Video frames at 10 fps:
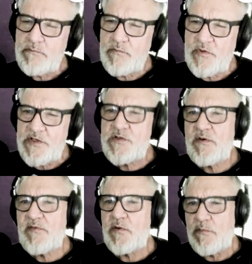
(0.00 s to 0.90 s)
with the two
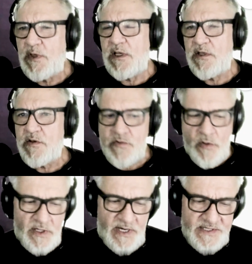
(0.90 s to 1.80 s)
of you being in those
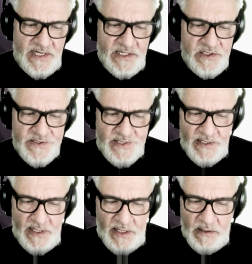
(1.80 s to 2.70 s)
organizations
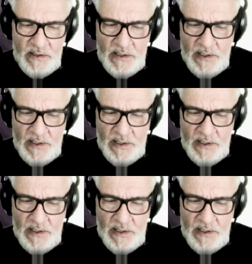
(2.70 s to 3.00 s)
and